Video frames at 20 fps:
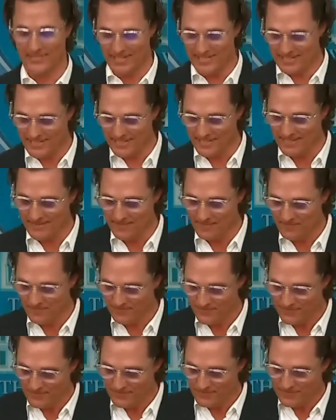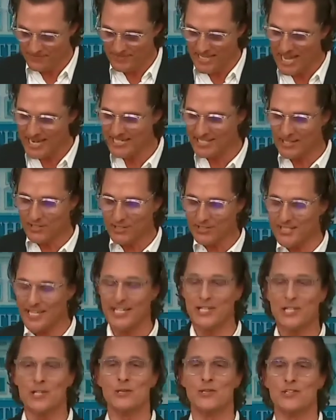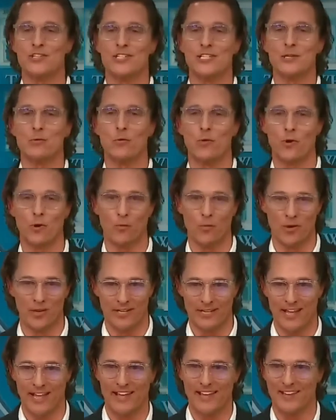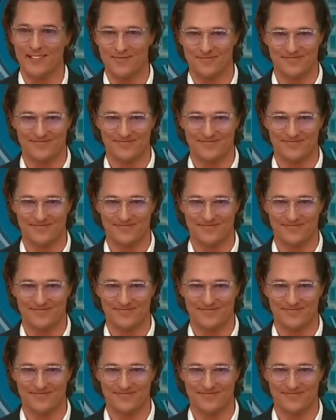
He said, Daddy's gonna take you to SeaWorld one day.